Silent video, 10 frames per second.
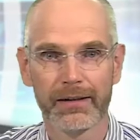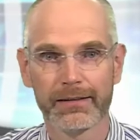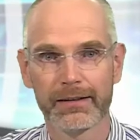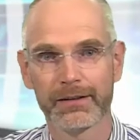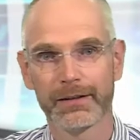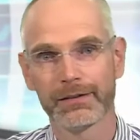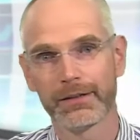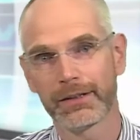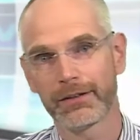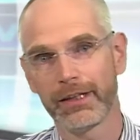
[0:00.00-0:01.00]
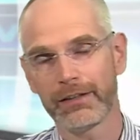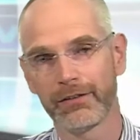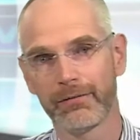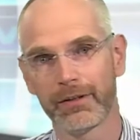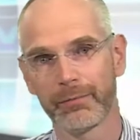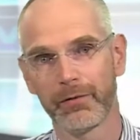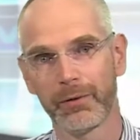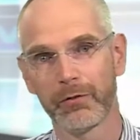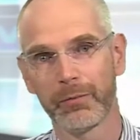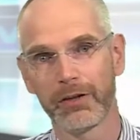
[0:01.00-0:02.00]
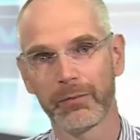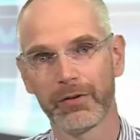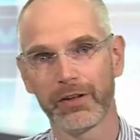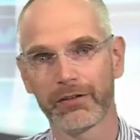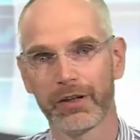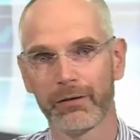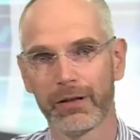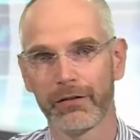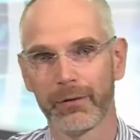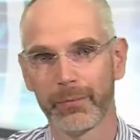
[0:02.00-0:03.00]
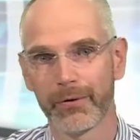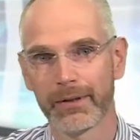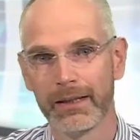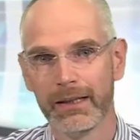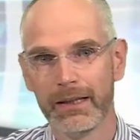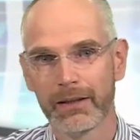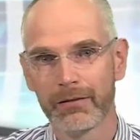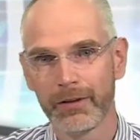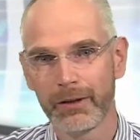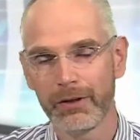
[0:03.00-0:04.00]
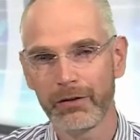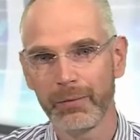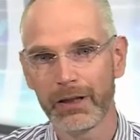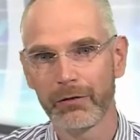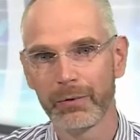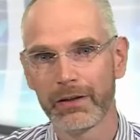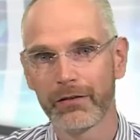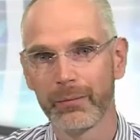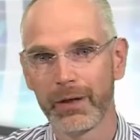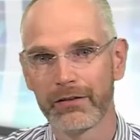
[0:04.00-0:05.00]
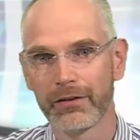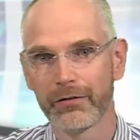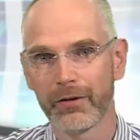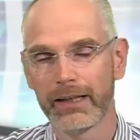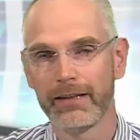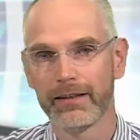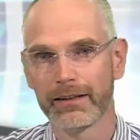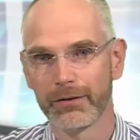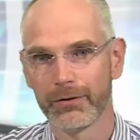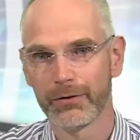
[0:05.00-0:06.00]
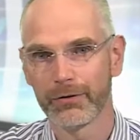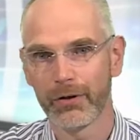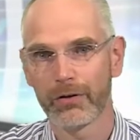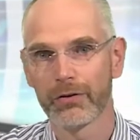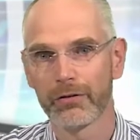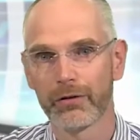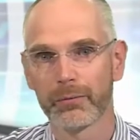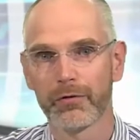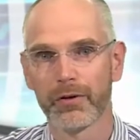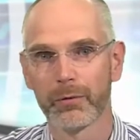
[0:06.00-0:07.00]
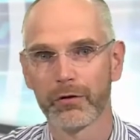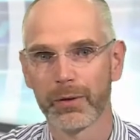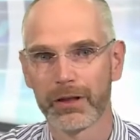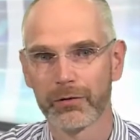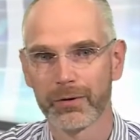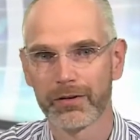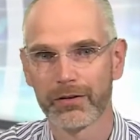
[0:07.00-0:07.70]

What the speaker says: The connection with performance management is actually quite simple. Configuration management is the basis for anything you do, so also for performance management.